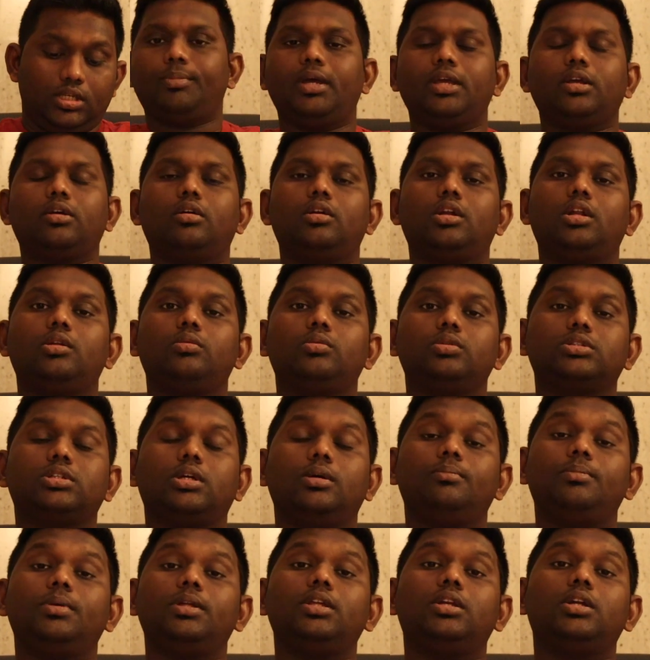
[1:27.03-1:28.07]
My contract was
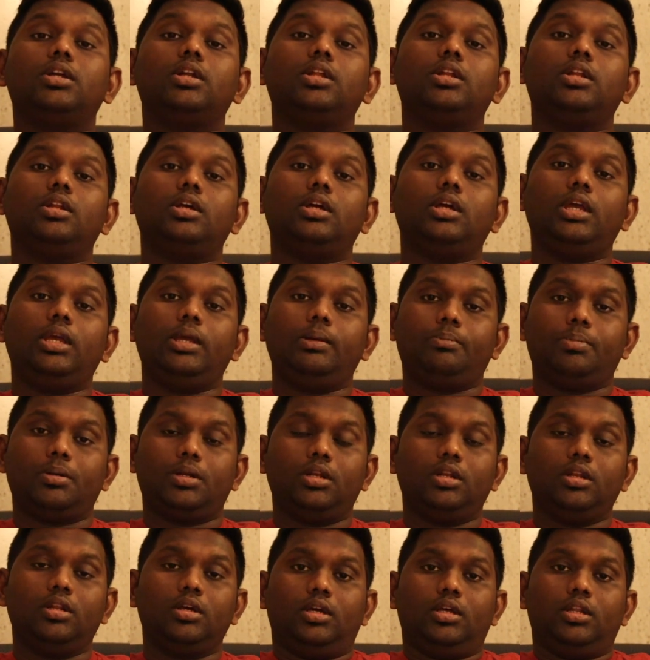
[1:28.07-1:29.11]
completed in
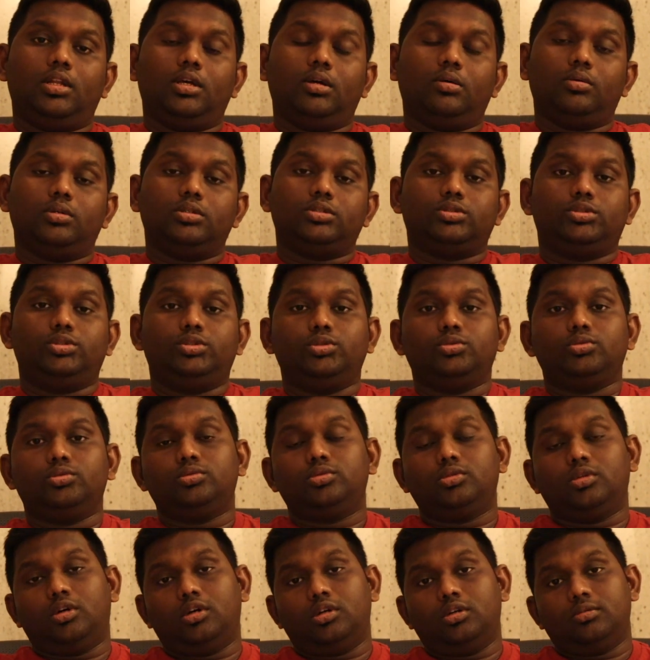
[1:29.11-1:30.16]
April and I was
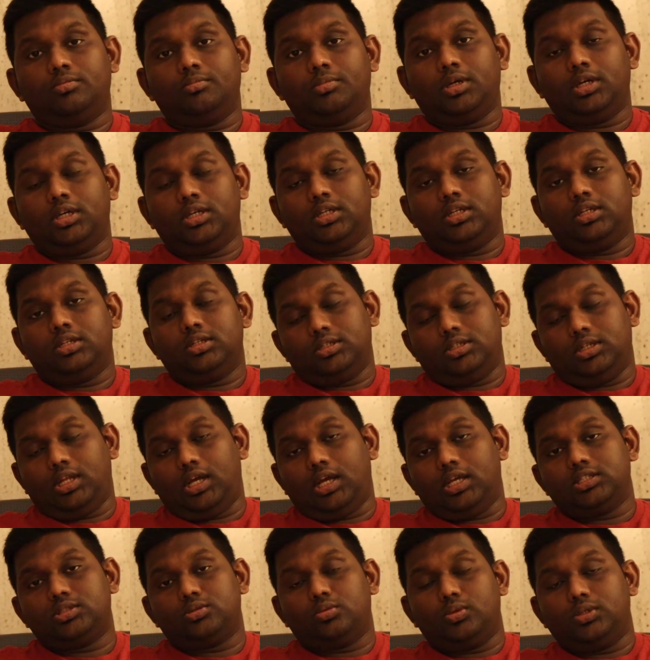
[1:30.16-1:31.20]
due on my
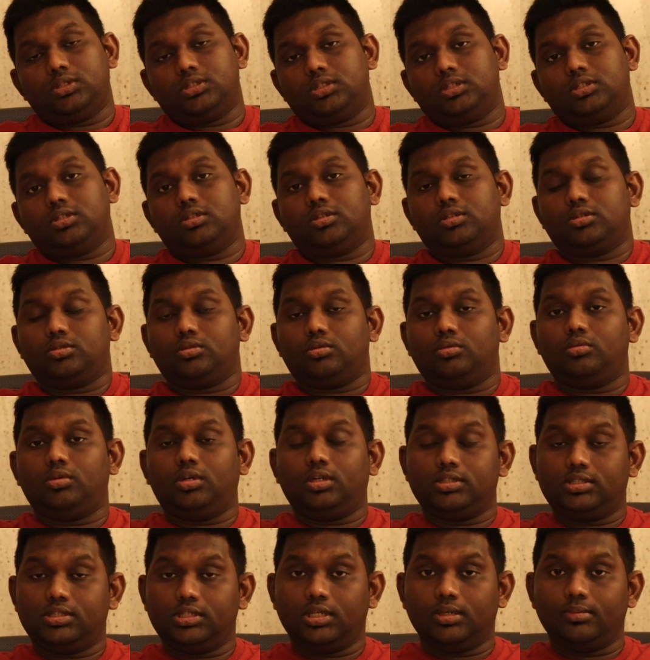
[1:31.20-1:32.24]
last visit to
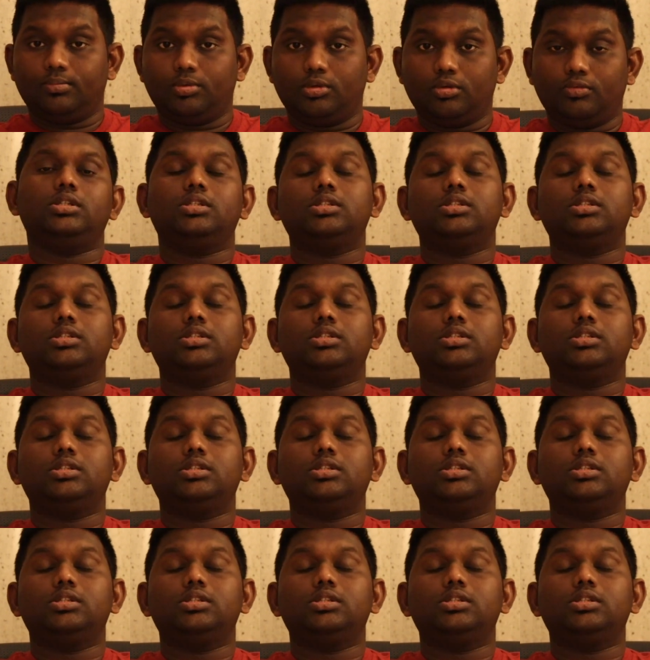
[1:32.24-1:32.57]
Singapore.